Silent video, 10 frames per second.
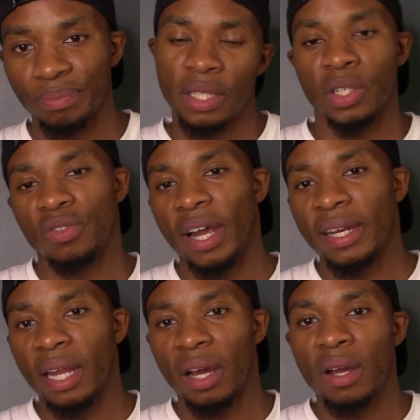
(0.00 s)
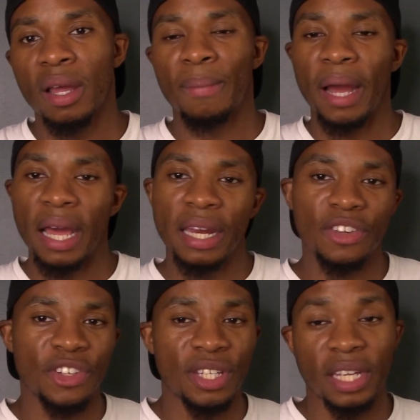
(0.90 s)
So right now, my
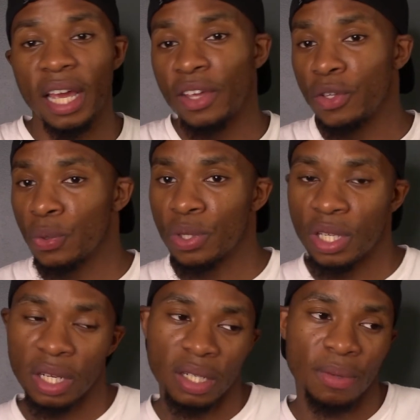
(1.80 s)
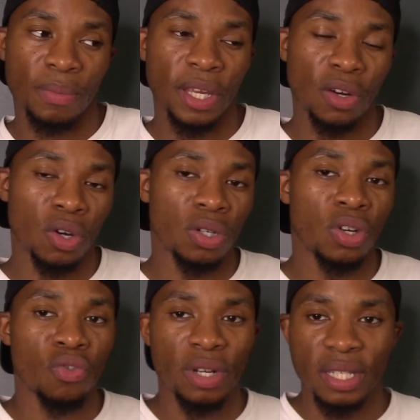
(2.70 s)
energy is getting used to being on
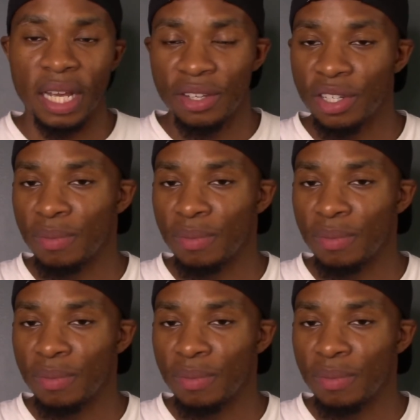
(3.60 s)
retention.